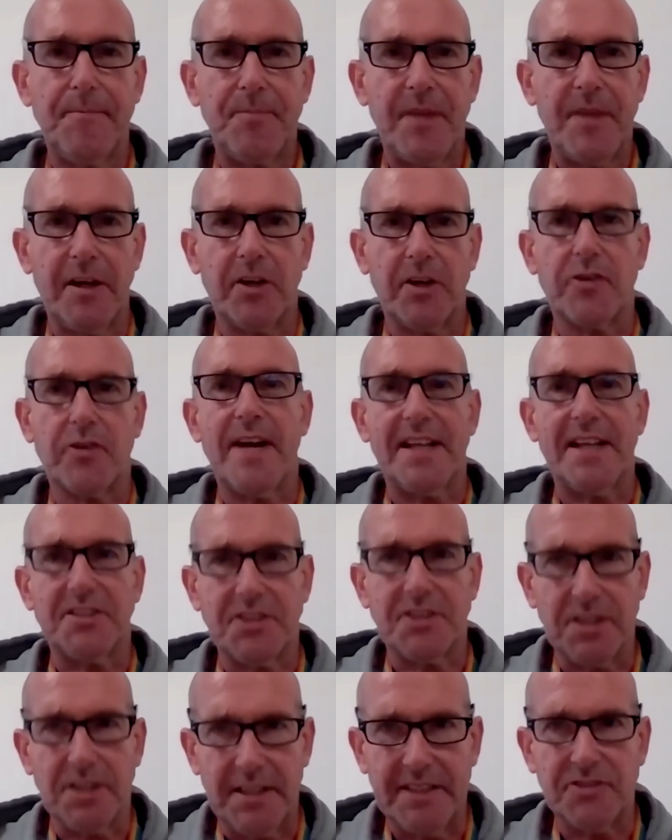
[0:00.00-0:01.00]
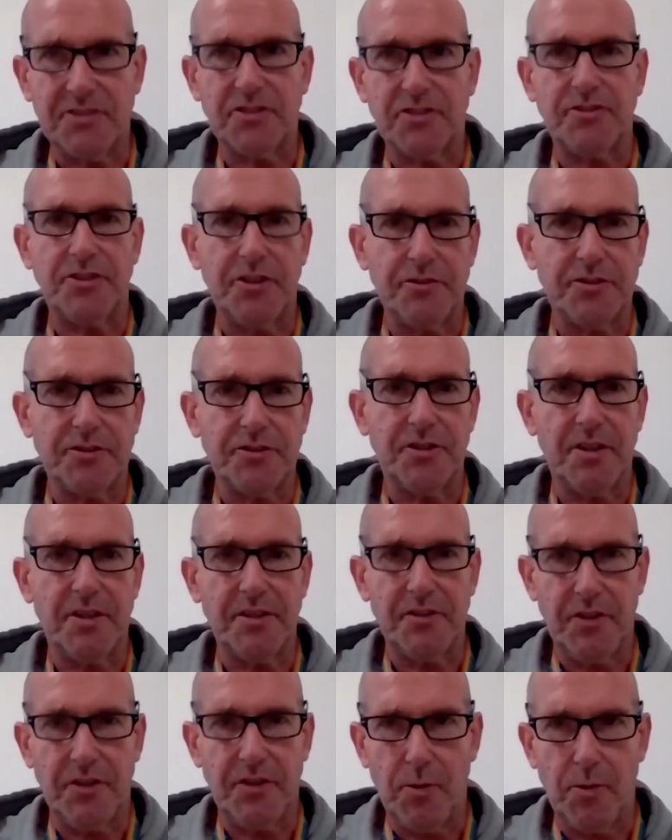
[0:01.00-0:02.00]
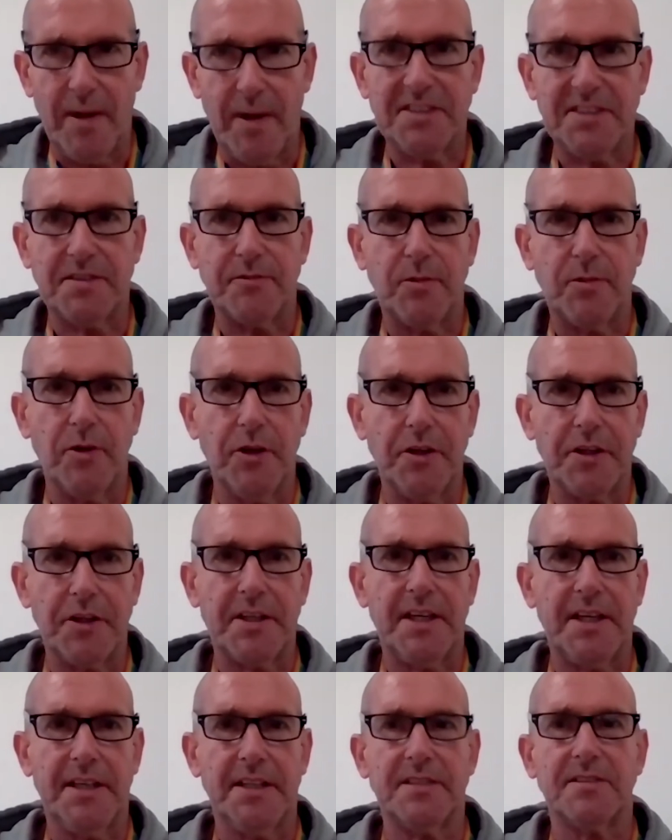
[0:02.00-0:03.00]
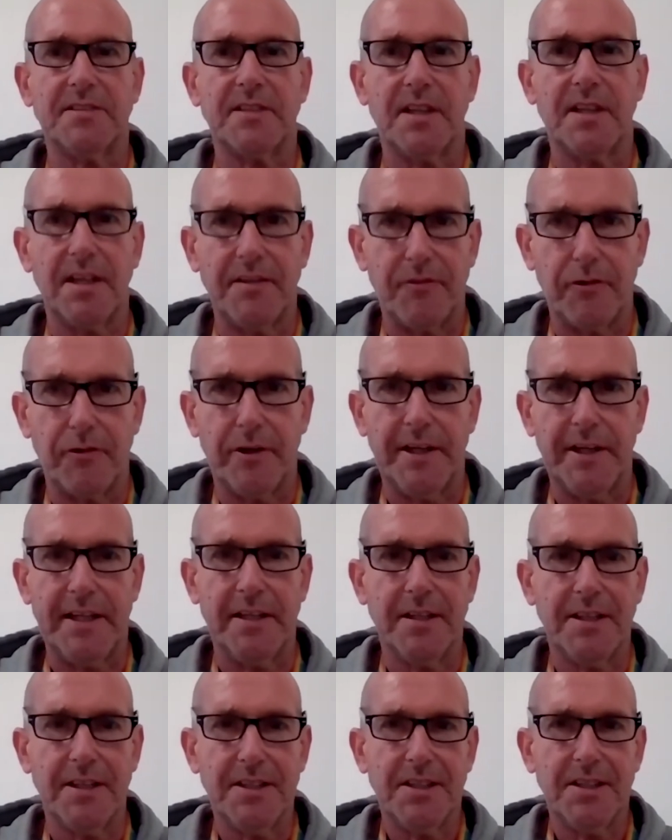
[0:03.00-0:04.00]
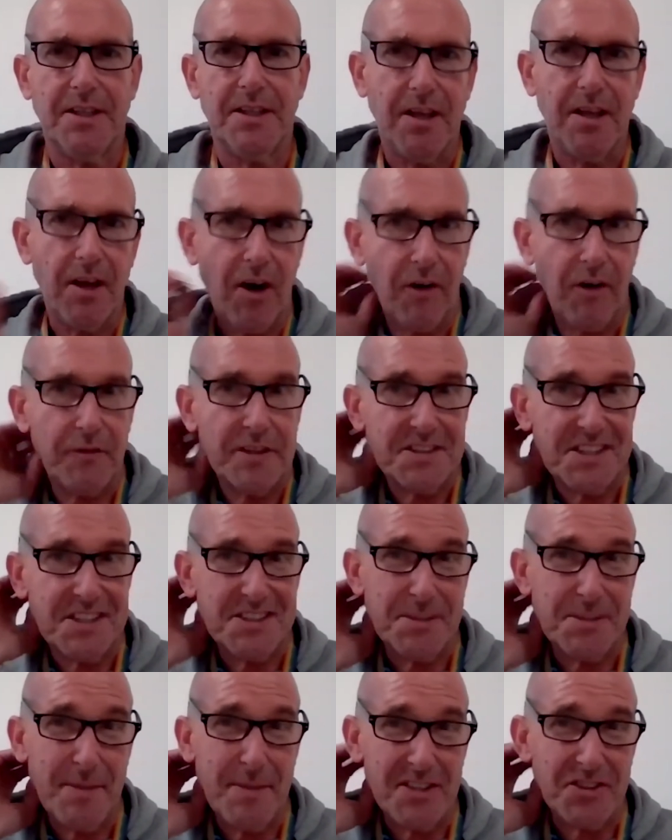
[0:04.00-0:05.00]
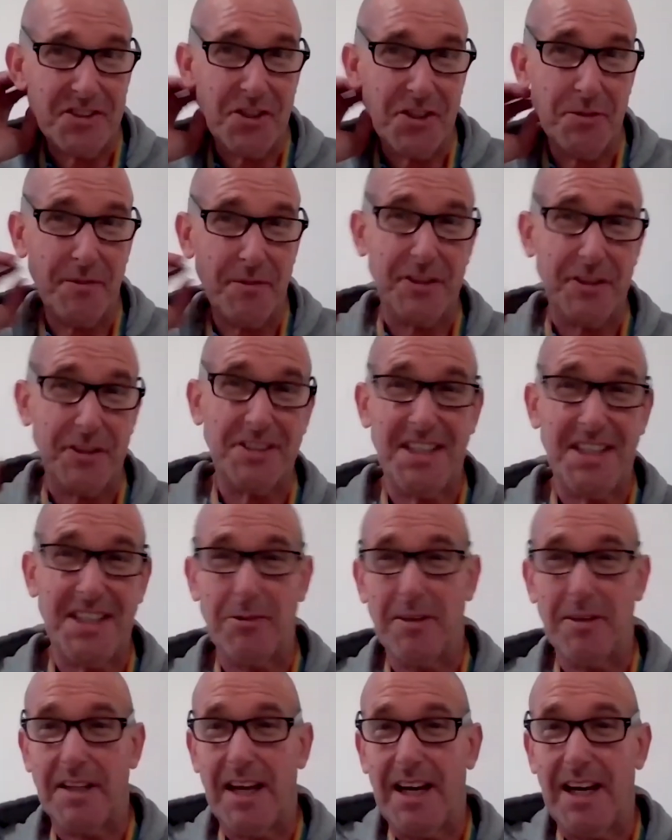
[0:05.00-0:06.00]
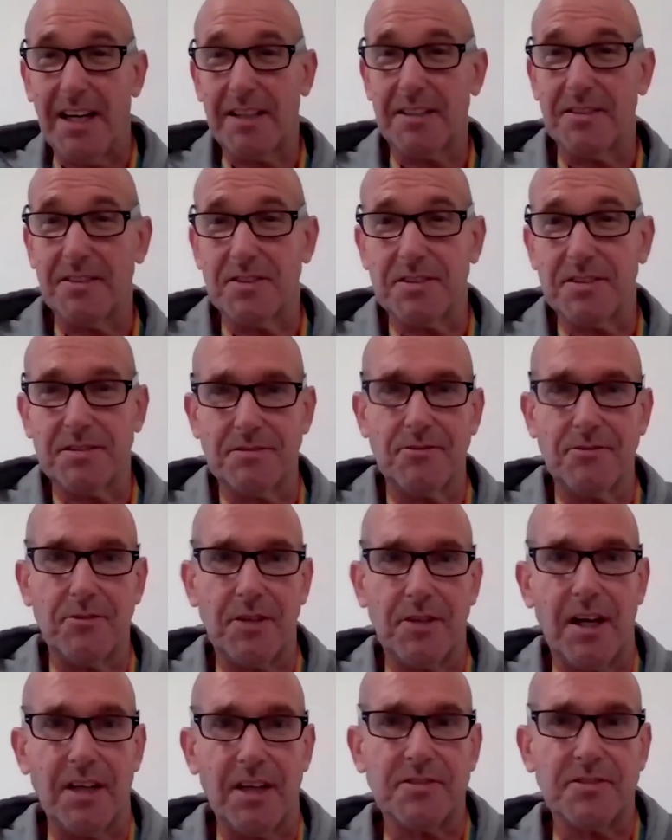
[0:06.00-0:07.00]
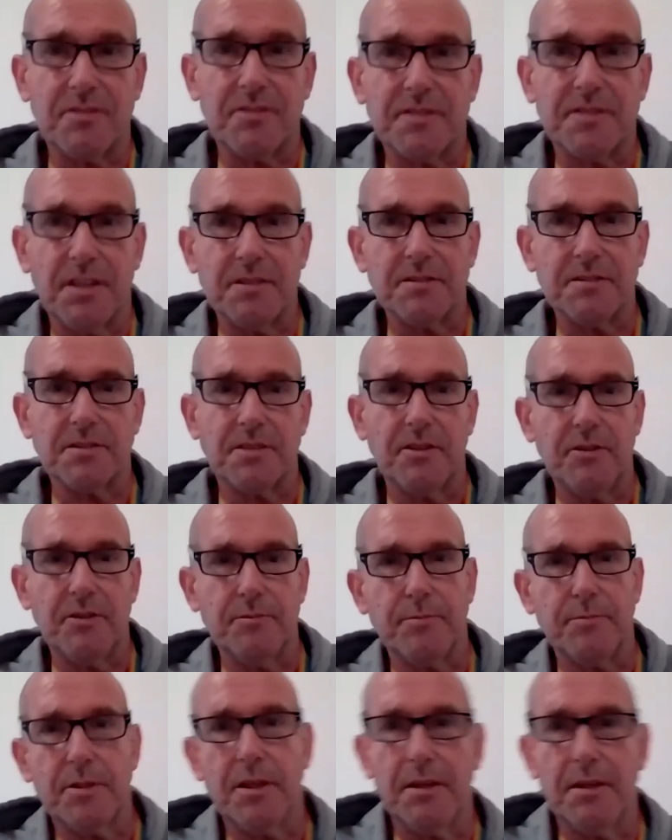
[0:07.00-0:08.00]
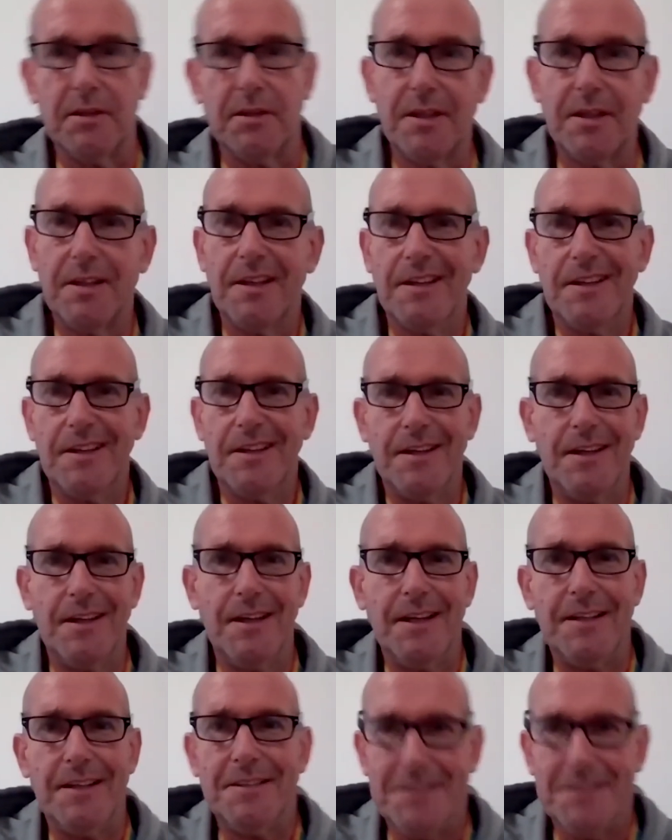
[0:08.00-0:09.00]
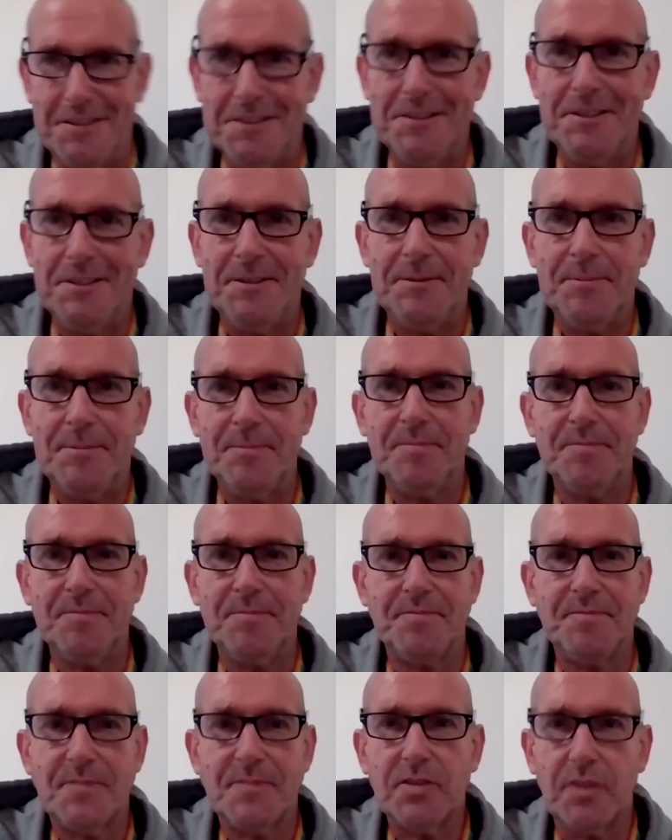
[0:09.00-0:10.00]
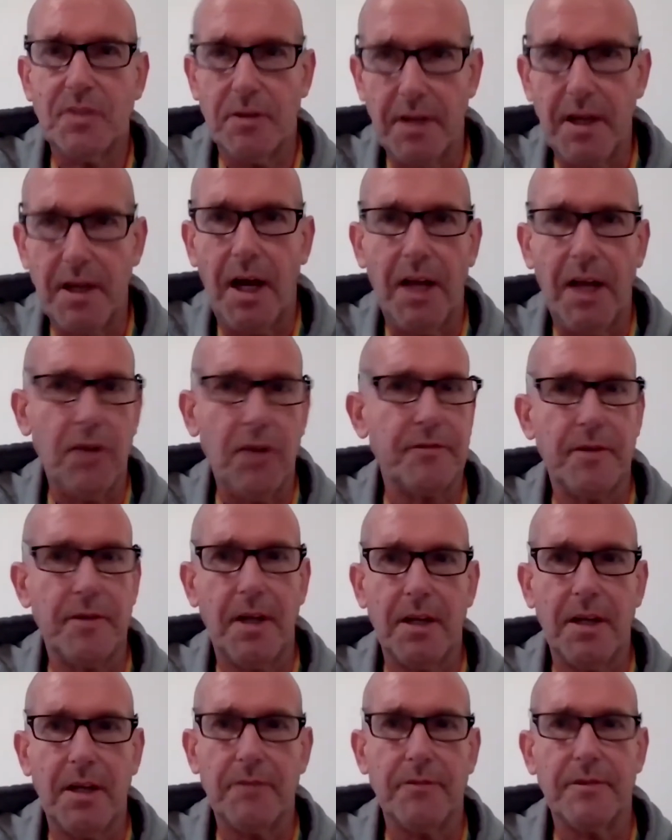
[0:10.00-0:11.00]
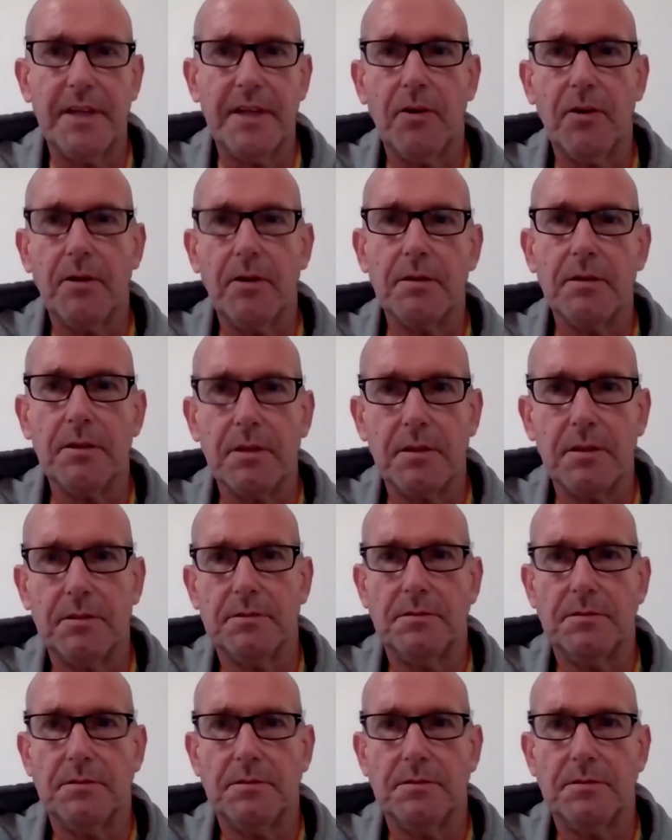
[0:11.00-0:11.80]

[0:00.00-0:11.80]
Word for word: and gradually introduce new ways of working and delivery. Obviously, there's a bit of Zoom fatigue with that because all our stuff's on Zoom, but yeah. Um, but I love, I love it all.